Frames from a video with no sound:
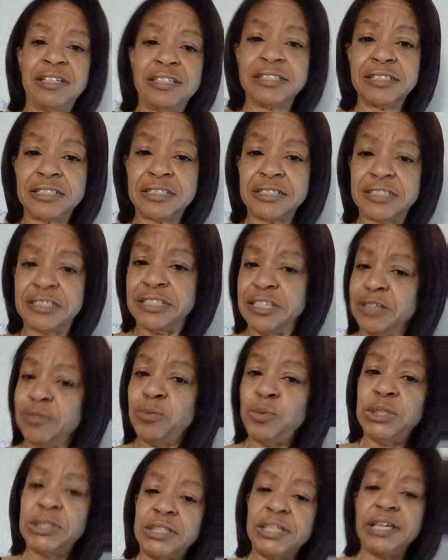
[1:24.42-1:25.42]
Sit
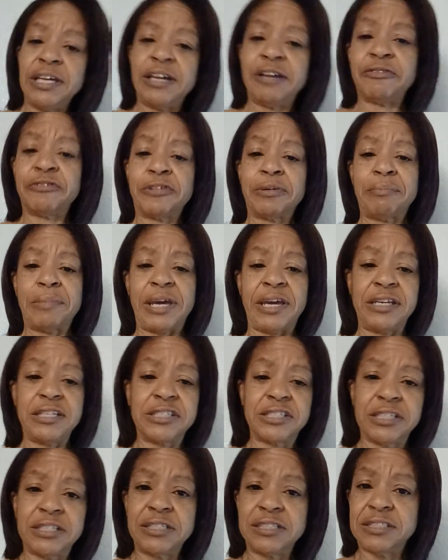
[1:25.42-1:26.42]
with the
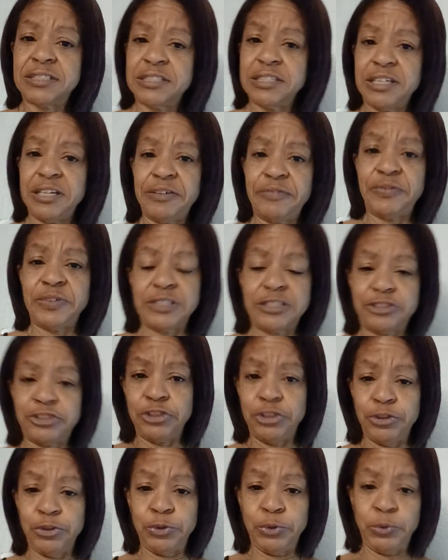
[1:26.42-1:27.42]
information and see if it's
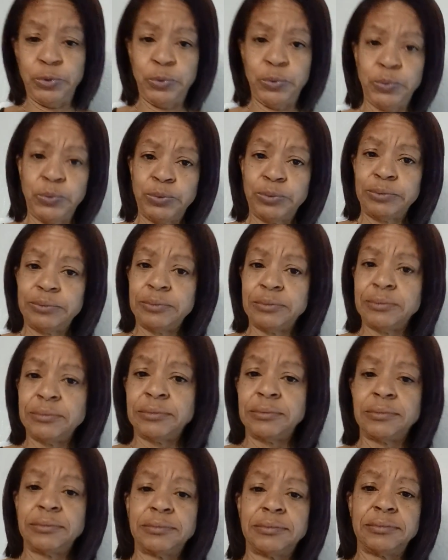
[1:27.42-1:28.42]
you.
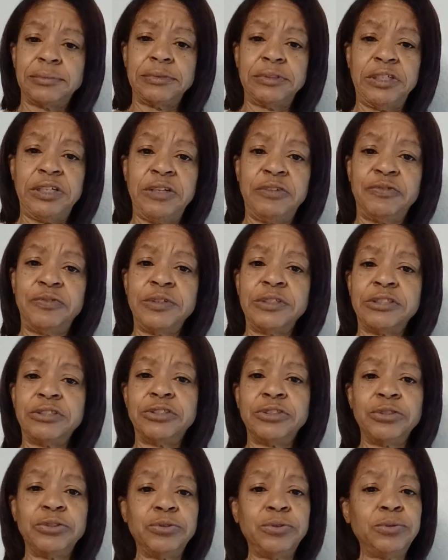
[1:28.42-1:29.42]
If it's
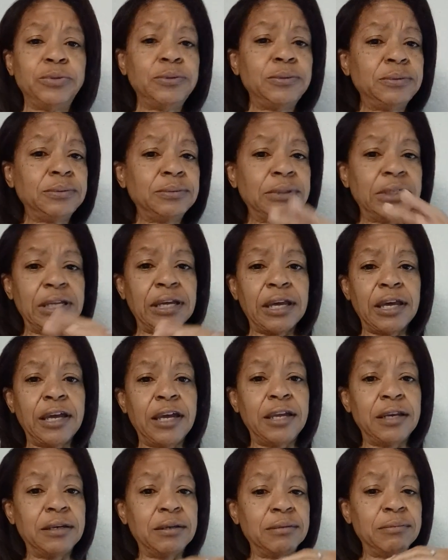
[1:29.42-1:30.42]
you,
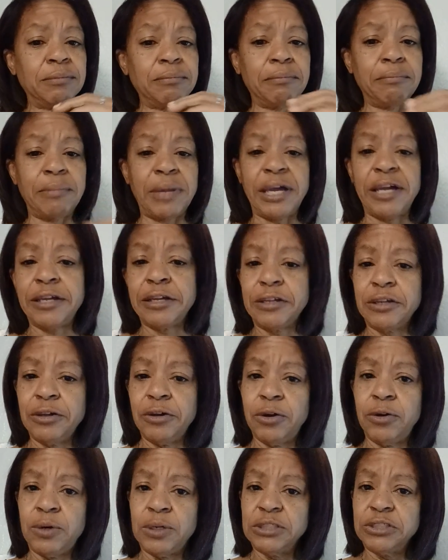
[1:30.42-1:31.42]
then make
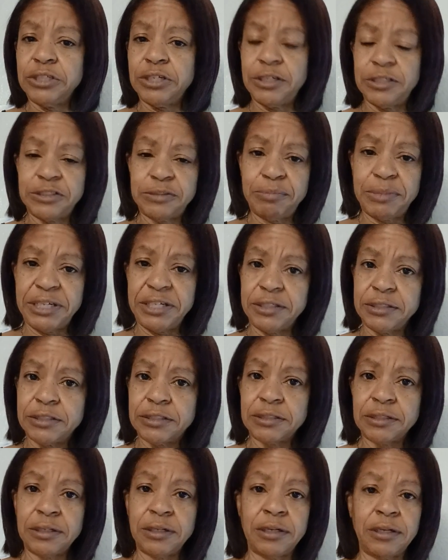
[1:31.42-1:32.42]
your
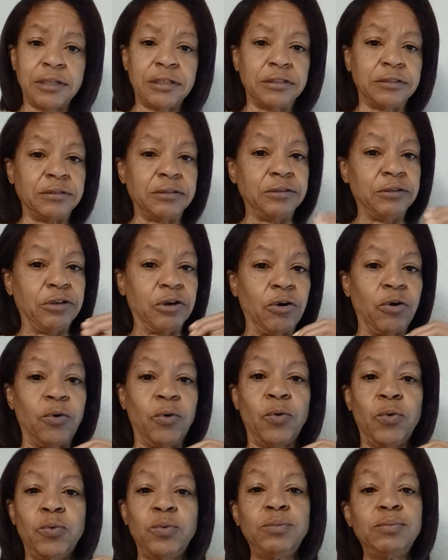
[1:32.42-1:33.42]
adjustments.
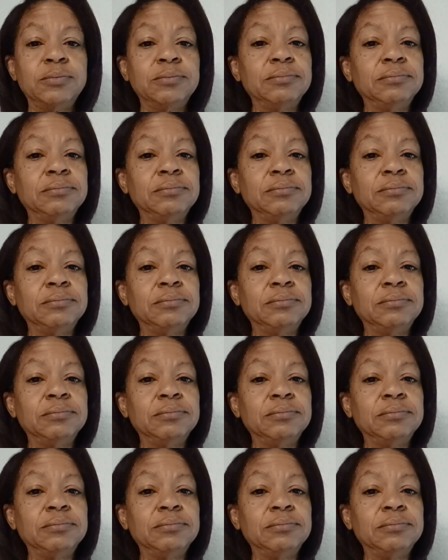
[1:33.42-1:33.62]
Don't